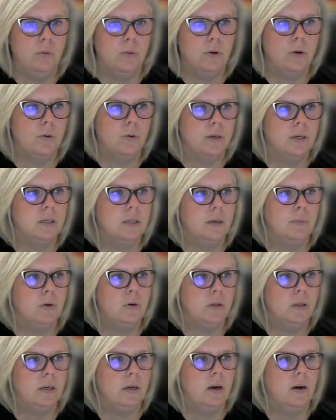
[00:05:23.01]
we're going to double
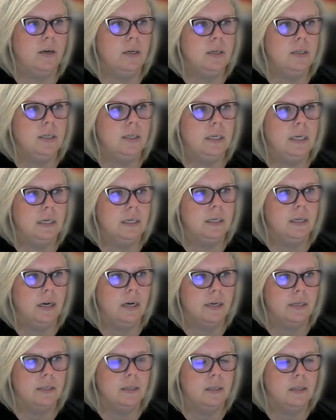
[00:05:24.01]
click on it to get into
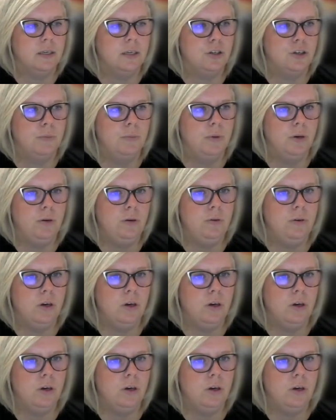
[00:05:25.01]
isolation mode.